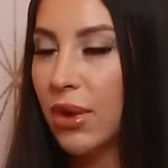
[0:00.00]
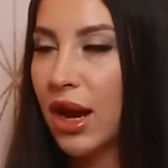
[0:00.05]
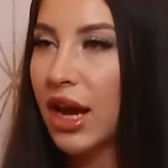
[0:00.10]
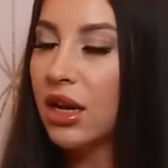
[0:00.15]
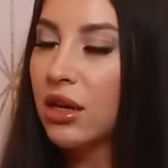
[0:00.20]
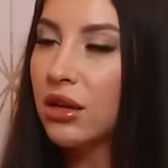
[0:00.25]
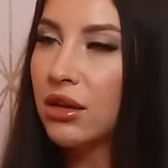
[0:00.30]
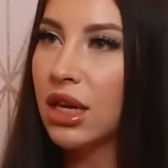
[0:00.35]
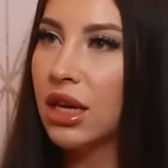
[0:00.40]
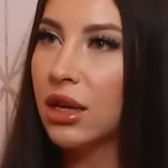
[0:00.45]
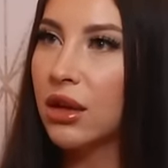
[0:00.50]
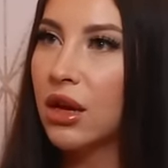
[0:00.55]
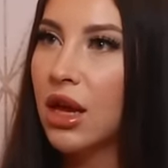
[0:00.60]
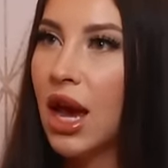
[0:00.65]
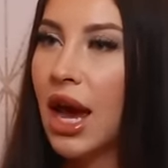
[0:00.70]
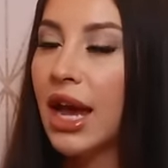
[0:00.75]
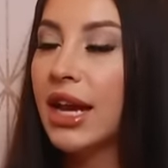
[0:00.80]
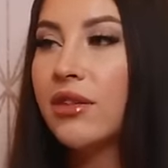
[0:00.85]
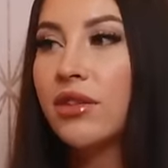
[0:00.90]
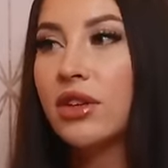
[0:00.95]
I hadn't like
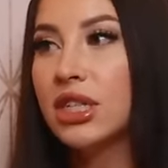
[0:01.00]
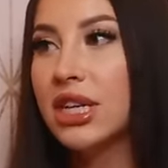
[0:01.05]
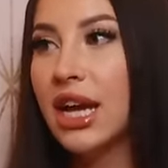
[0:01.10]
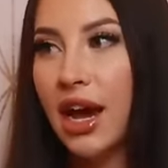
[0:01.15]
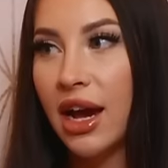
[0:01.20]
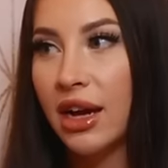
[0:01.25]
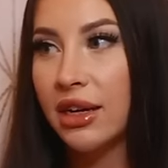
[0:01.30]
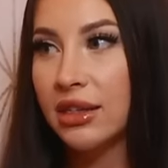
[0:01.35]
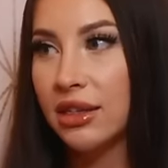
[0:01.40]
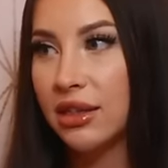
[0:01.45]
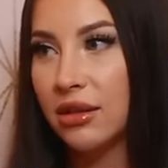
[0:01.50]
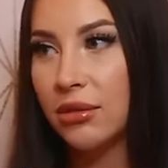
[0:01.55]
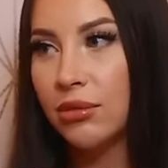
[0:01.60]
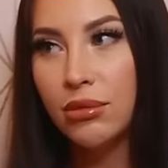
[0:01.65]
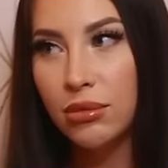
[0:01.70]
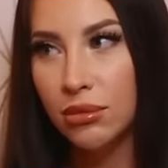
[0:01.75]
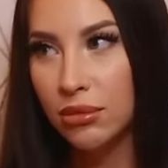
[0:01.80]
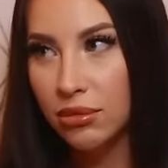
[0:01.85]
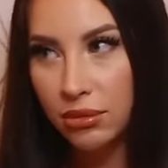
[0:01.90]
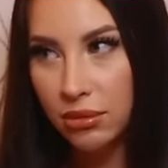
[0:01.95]
I never tagged
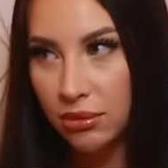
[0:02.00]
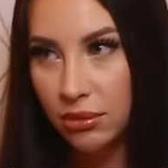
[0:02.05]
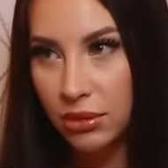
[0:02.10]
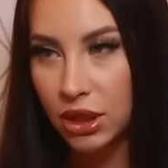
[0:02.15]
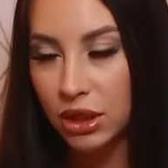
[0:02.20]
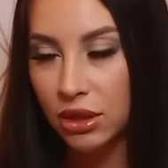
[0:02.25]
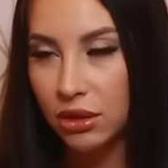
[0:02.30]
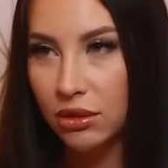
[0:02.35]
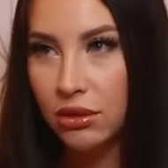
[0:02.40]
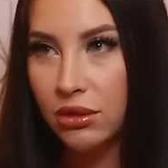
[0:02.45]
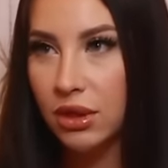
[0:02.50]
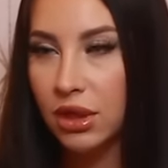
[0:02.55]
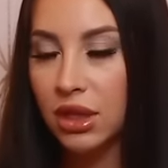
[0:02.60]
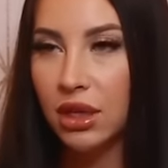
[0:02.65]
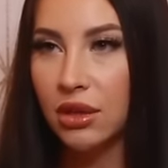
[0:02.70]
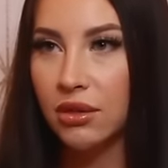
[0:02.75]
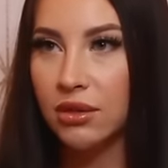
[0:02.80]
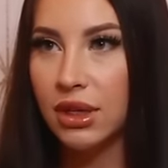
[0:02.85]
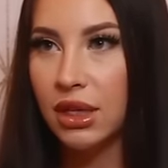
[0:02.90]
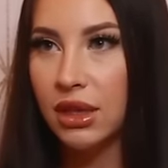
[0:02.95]
him mm-hmm. too. You
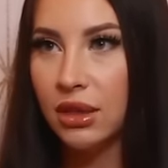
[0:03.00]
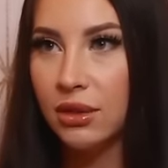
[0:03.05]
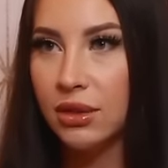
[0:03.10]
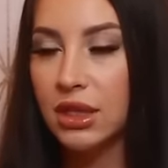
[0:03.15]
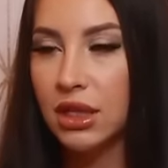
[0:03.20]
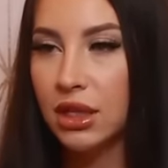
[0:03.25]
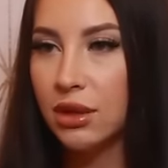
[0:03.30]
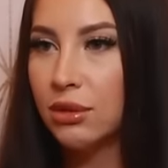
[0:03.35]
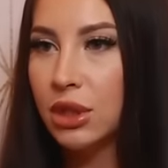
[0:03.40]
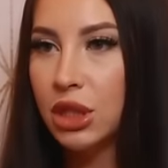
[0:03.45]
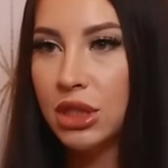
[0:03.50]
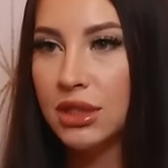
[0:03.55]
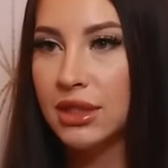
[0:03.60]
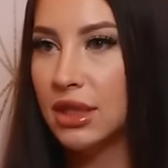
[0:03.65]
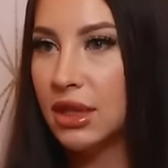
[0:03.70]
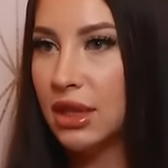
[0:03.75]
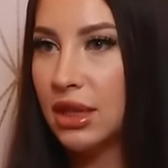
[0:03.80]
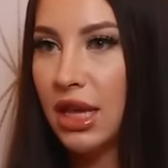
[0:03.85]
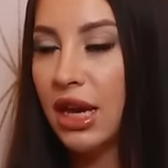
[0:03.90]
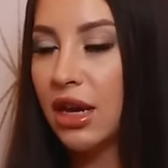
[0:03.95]
know, like there was, he was
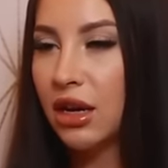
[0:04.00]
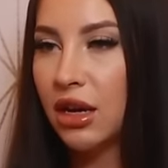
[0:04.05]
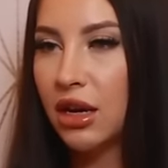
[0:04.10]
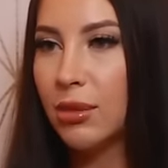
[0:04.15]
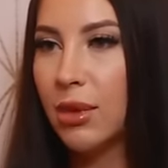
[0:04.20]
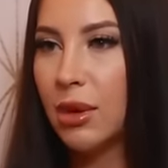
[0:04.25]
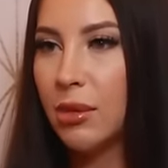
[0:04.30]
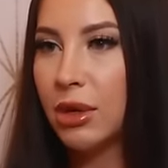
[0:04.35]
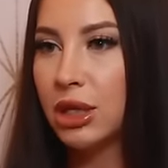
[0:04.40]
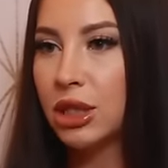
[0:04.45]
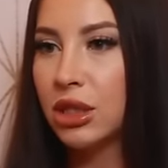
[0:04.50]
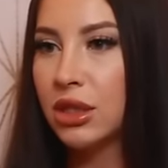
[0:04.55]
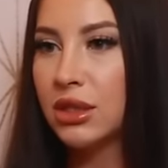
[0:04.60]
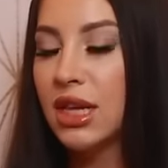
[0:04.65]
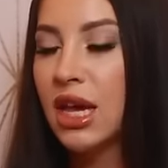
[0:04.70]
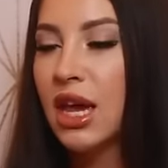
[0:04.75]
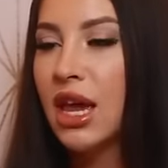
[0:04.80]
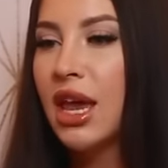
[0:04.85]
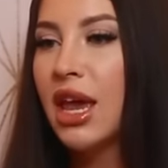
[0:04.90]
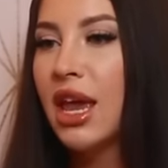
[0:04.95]
just there in my pictures.